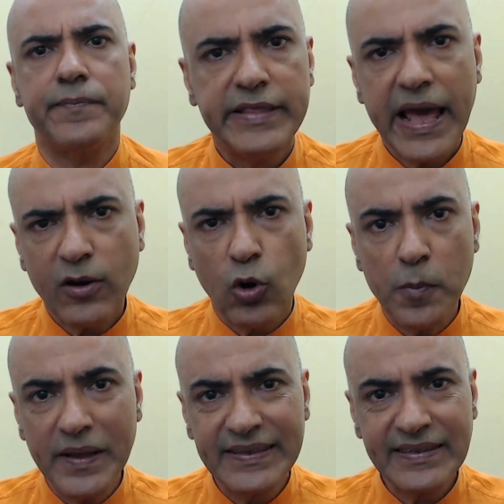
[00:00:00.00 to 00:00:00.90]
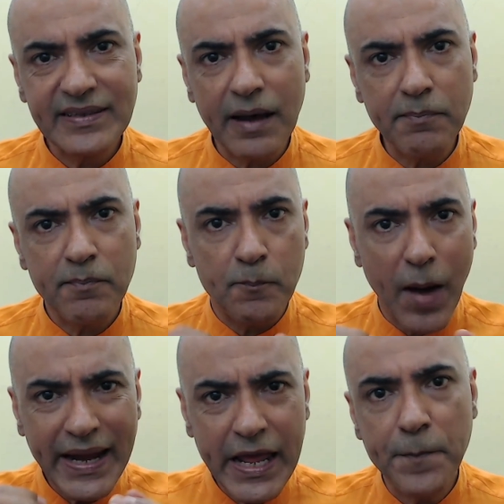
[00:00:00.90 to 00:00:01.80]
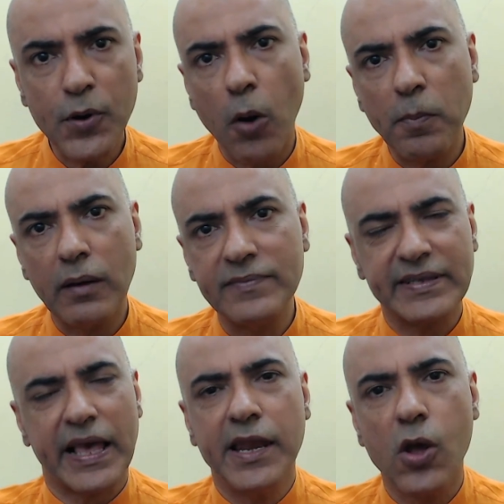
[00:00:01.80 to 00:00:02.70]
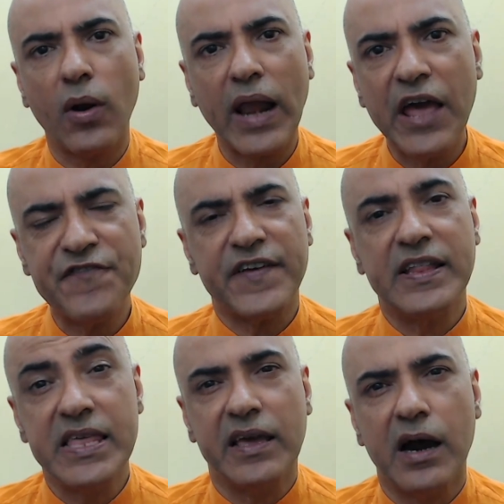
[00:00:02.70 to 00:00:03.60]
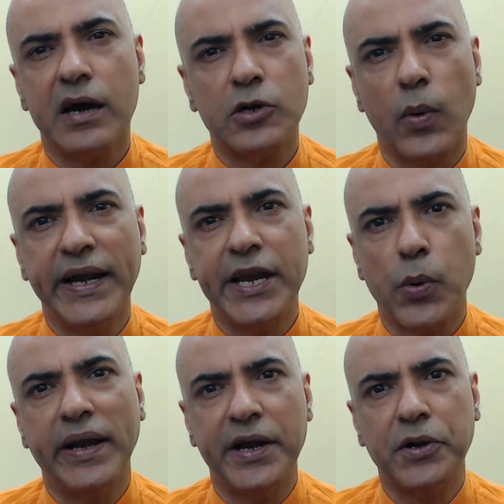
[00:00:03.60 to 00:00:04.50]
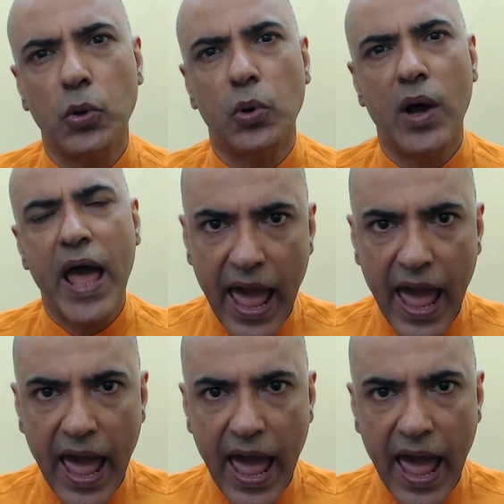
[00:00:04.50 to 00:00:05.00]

There could be some money problems in your life in the year 2022.